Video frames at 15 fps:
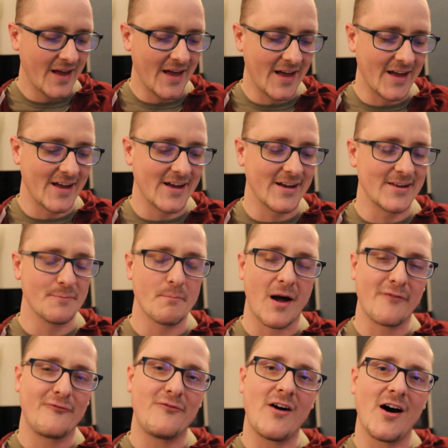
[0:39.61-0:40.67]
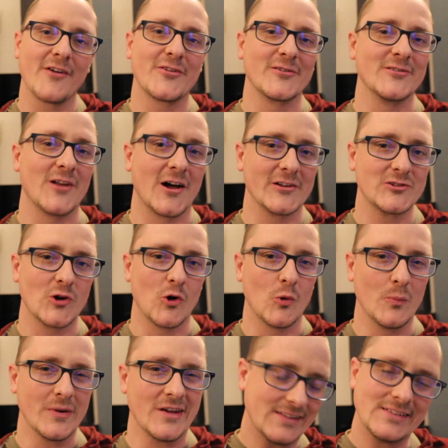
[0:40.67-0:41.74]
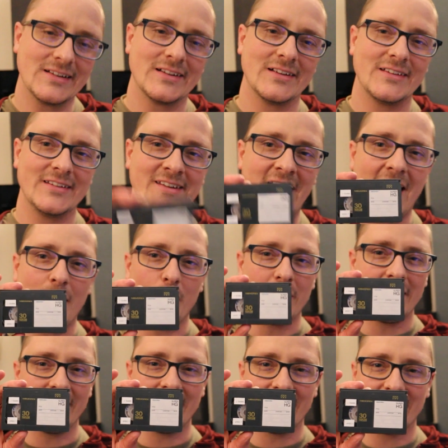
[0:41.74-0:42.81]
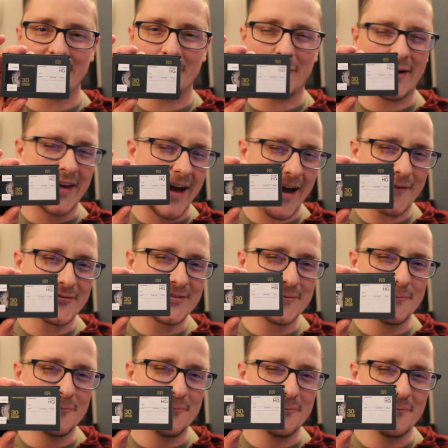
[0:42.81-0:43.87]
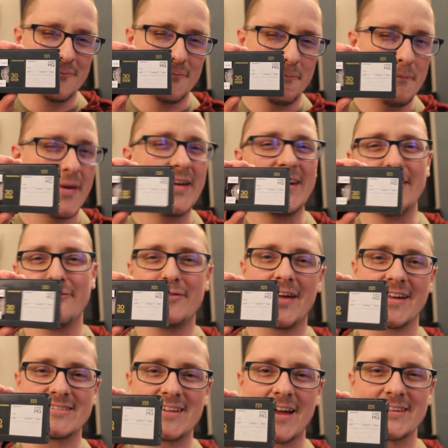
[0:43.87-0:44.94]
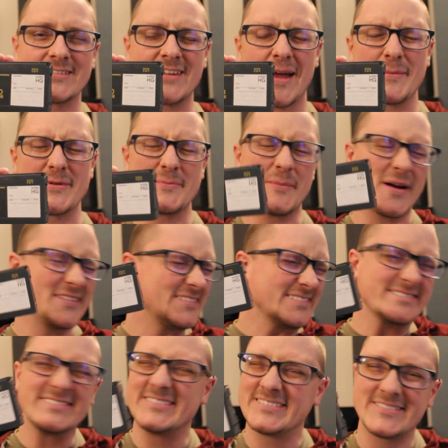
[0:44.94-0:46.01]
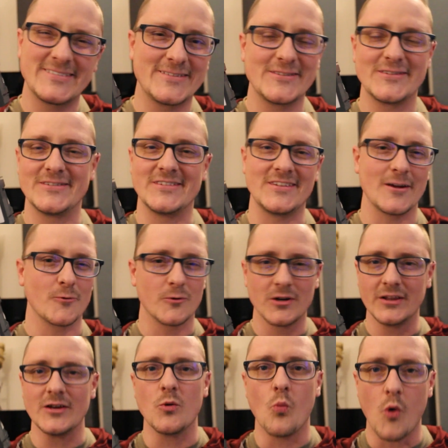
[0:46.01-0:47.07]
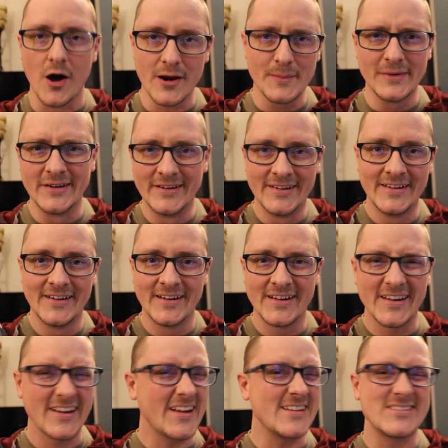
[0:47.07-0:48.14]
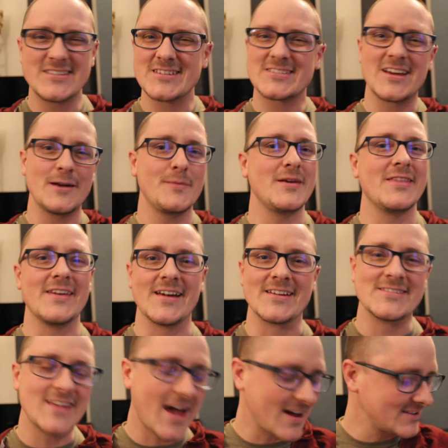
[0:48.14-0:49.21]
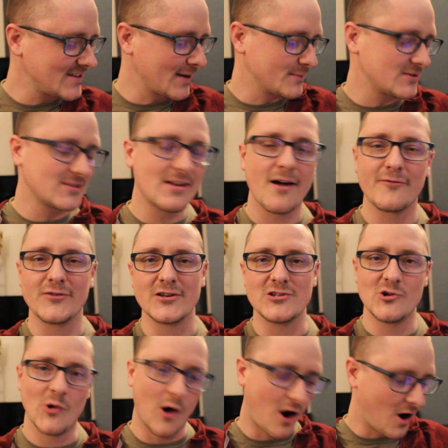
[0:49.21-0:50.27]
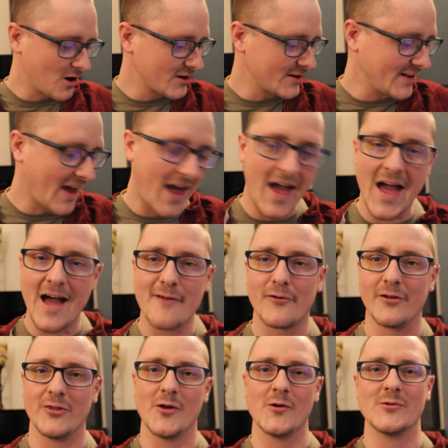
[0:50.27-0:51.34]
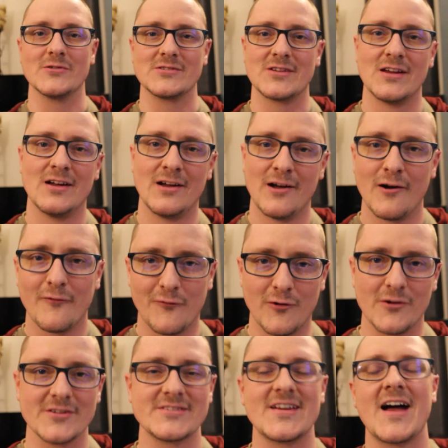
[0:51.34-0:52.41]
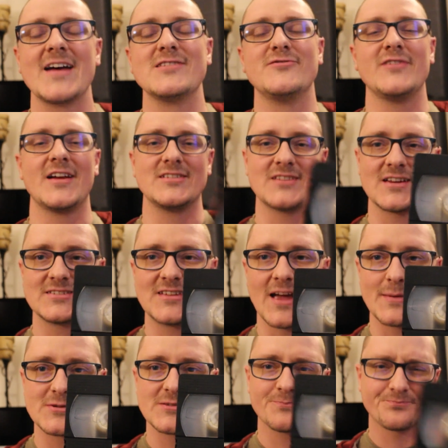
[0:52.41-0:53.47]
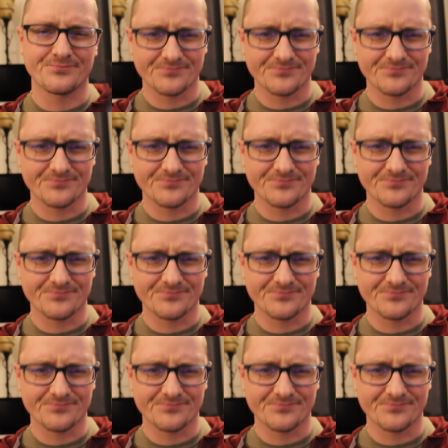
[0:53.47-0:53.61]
And my father-in-law told me, yeah, we have some mini VHS tapes, but do you really want them? It's just going to be the exact same stuff that you already have on those full-size VHS tapes.